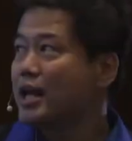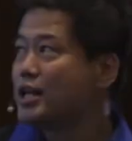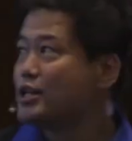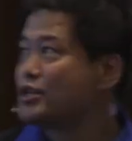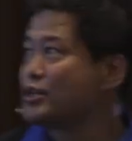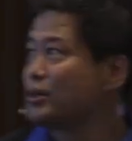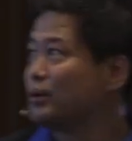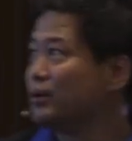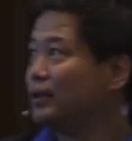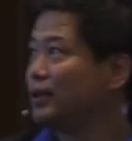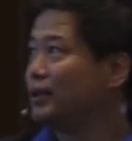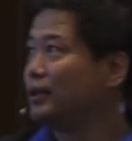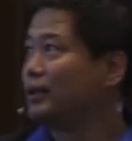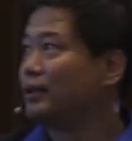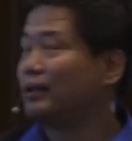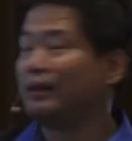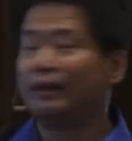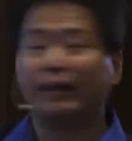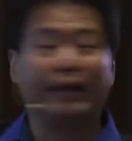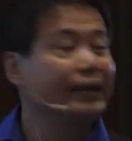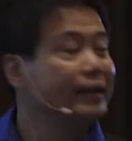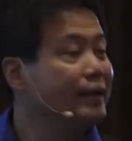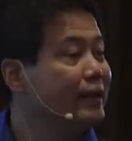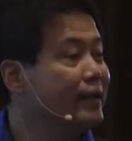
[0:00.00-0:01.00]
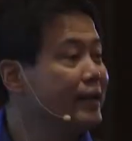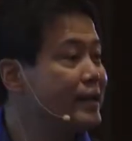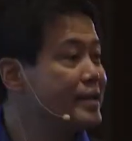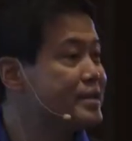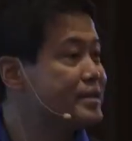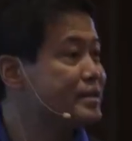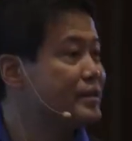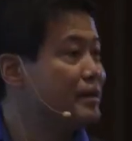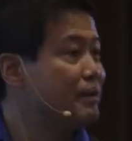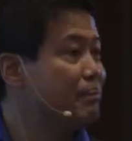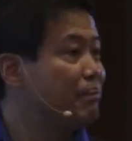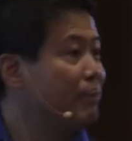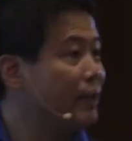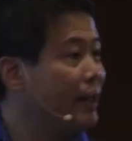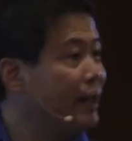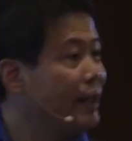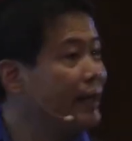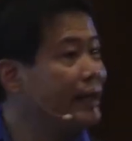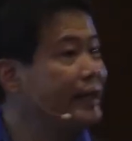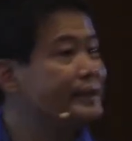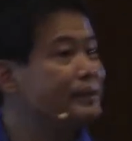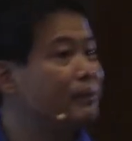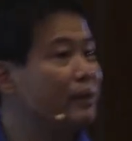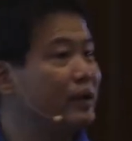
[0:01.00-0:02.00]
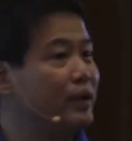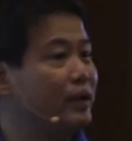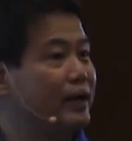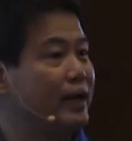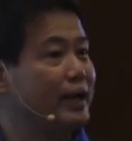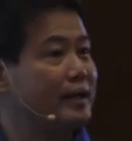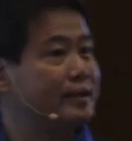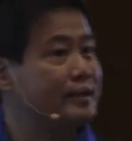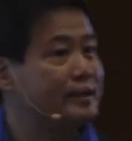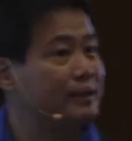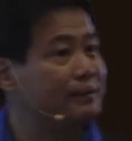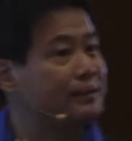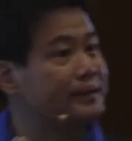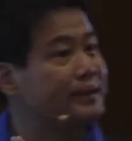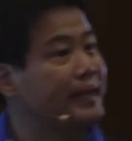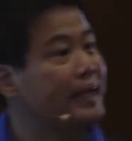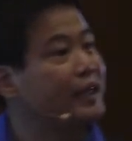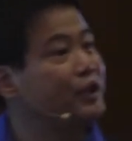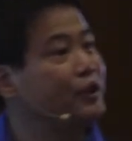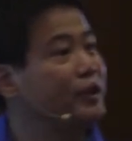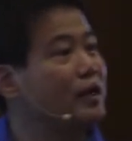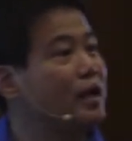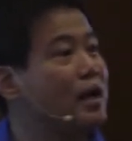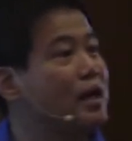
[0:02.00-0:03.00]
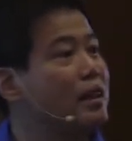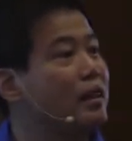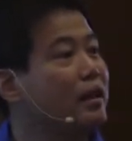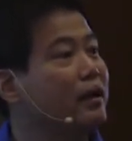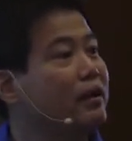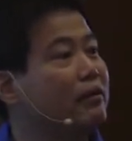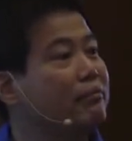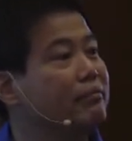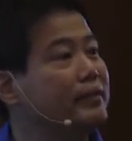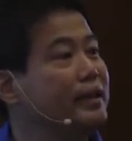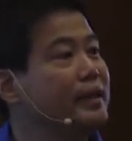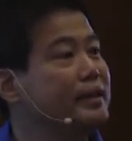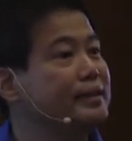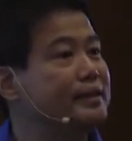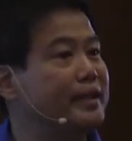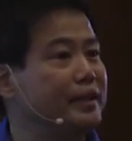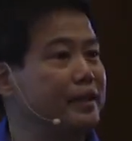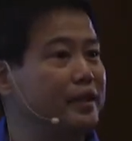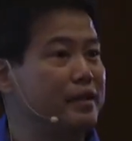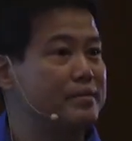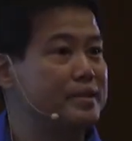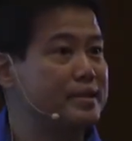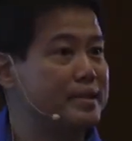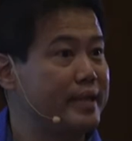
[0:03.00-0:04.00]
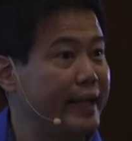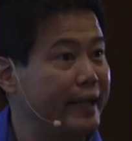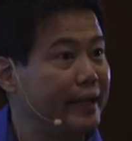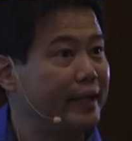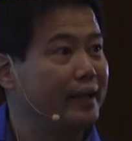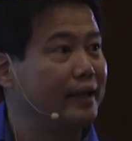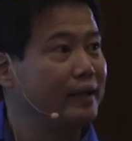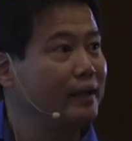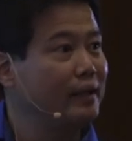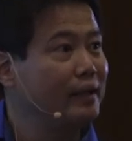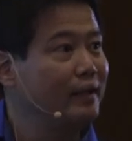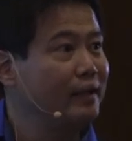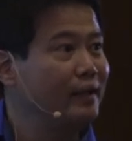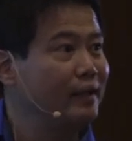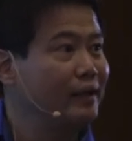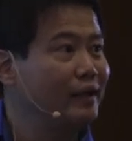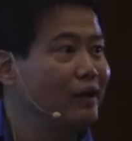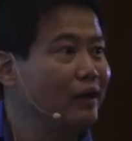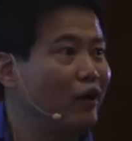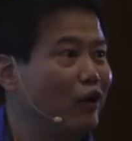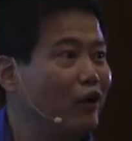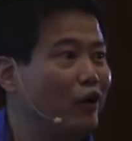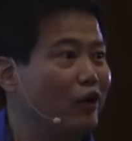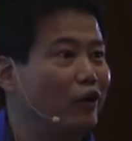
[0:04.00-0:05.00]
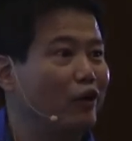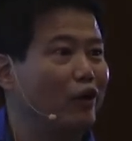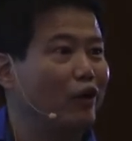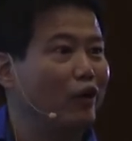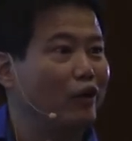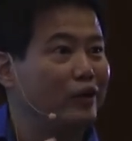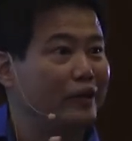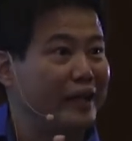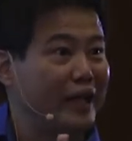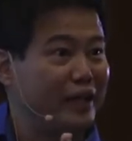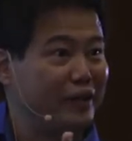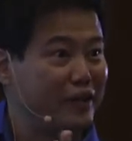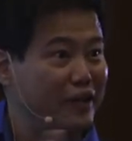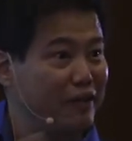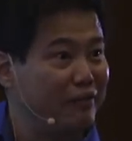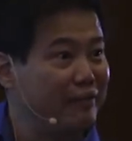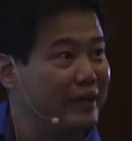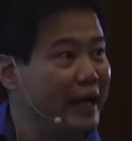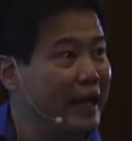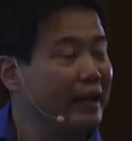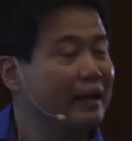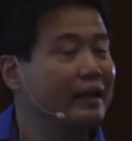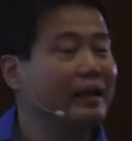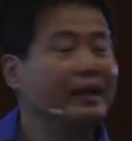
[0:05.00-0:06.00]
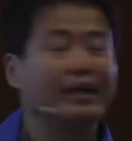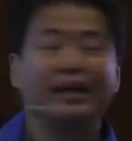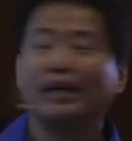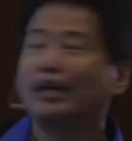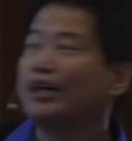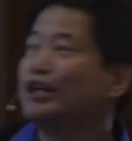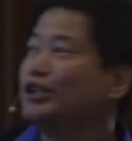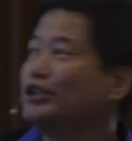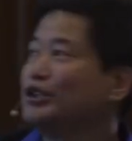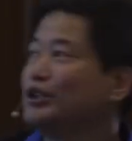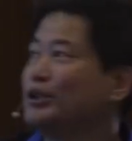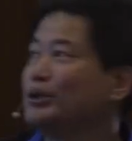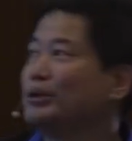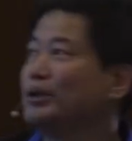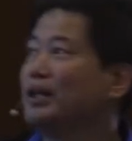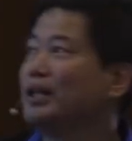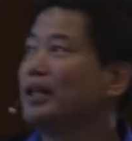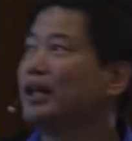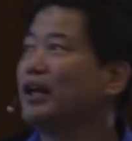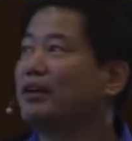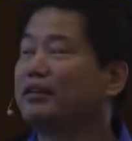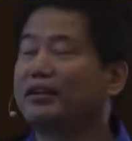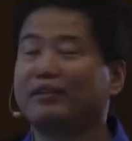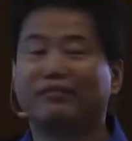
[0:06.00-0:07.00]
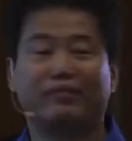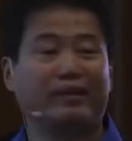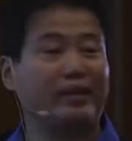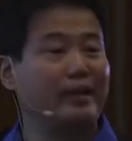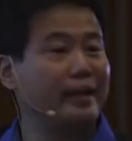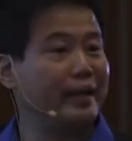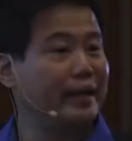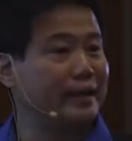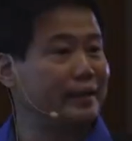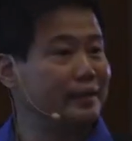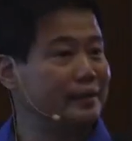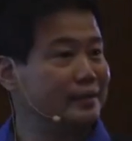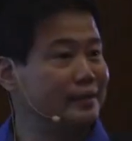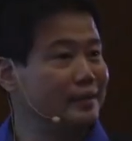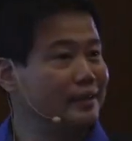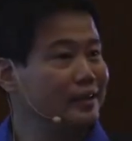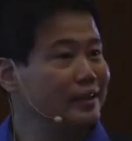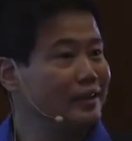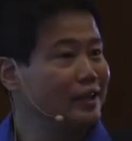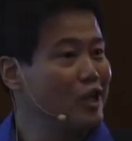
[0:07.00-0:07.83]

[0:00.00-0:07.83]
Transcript: So LinkedIn is a place where you can substantiate a lot of things that you have said or that you have done through a lot of different links.